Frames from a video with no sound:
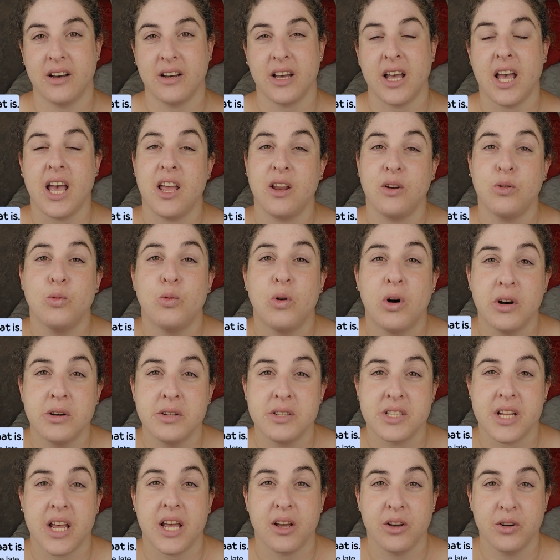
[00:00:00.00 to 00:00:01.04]
It
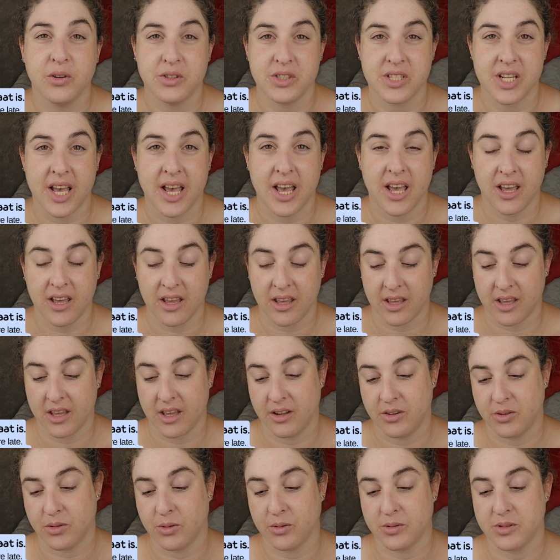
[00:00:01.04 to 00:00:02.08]
was a good day.
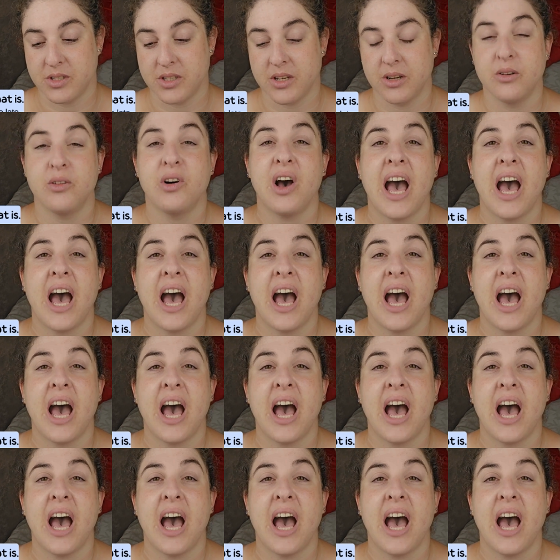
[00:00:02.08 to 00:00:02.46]
And also,